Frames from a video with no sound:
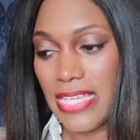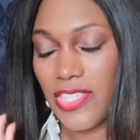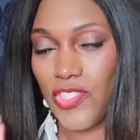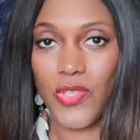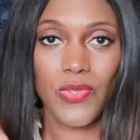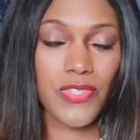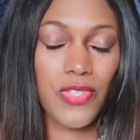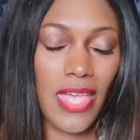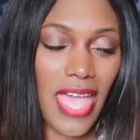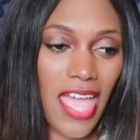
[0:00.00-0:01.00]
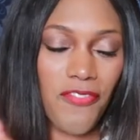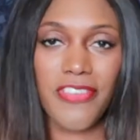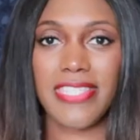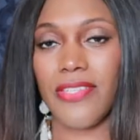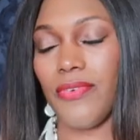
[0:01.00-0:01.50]
suits
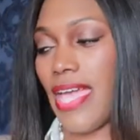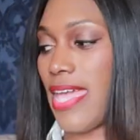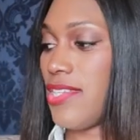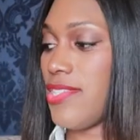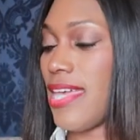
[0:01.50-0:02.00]
every single age.